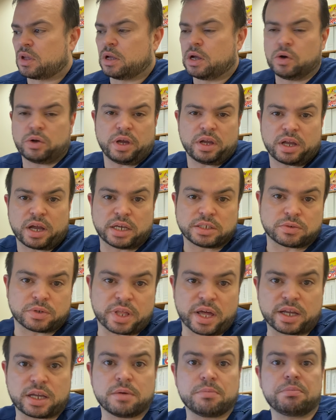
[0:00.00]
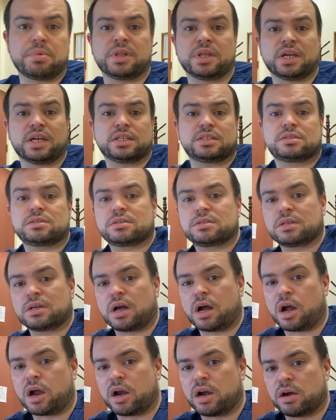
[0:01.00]
Okay, guys, well, that completes
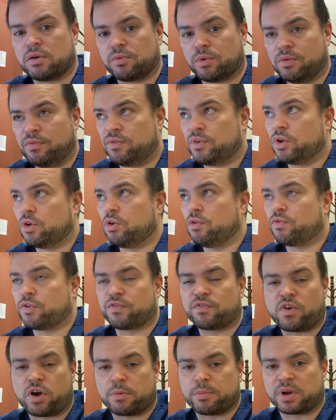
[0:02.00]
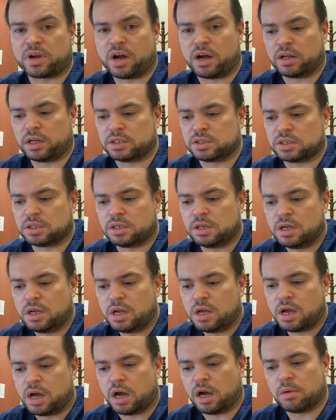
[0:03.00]
our review for pharmacology.
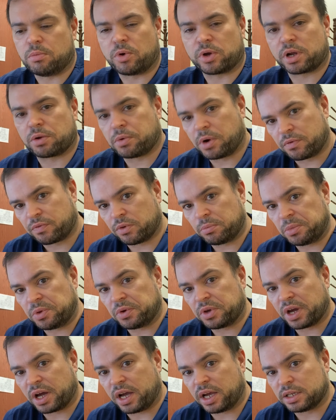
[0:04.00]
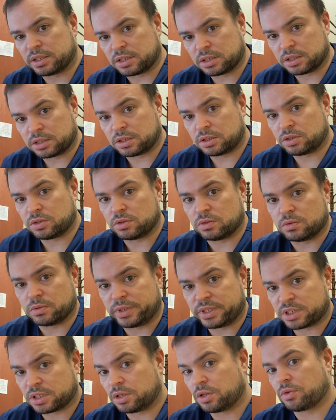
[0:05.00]
What I want from you guys is to
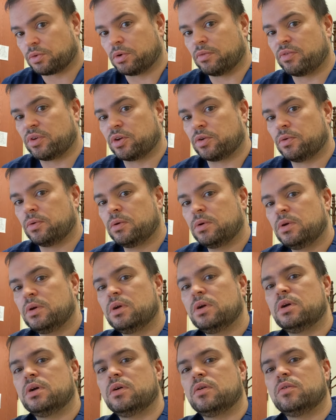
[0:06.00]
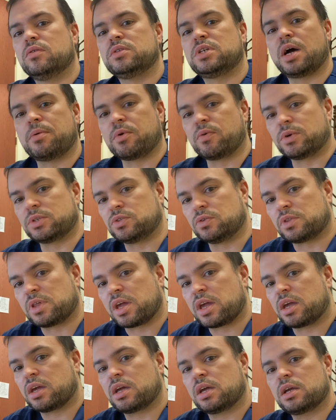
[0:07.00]
listen to the review, tell me what you
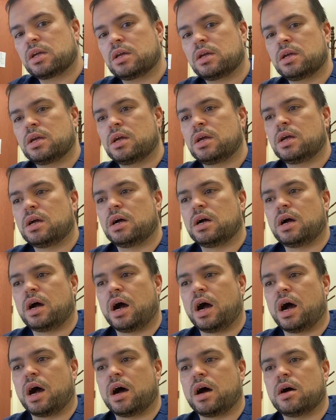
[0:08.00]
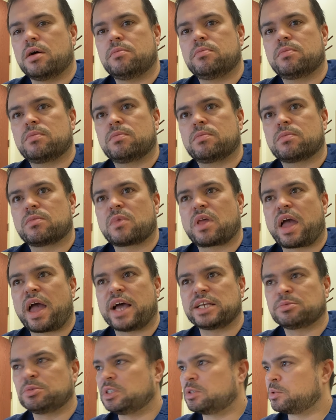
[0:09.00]
think,
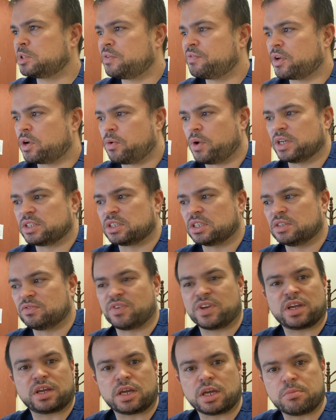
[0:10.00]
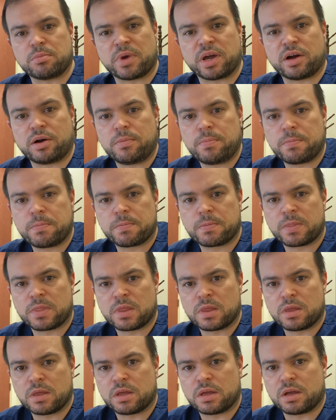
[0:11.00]
ask me specific questions via email,
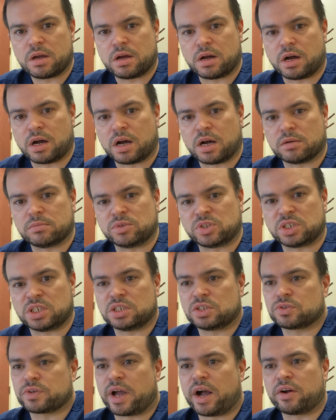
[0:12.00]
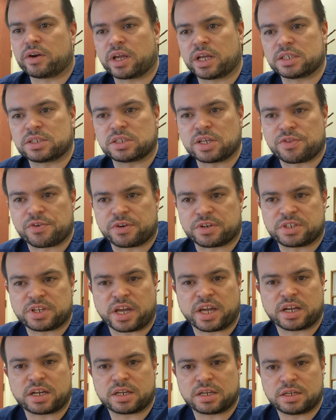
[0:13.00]

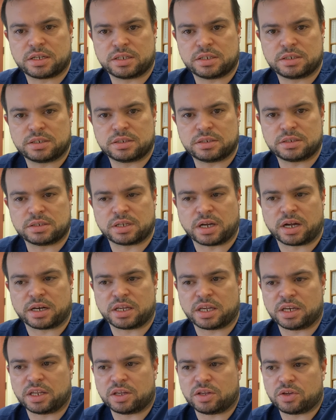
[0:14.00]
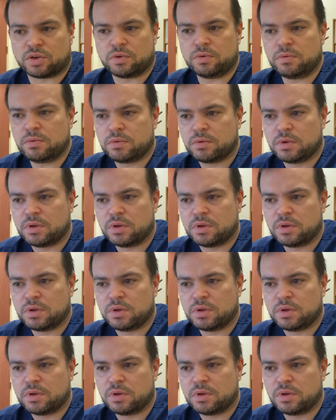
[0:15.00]
gtrout@southerntech.edu.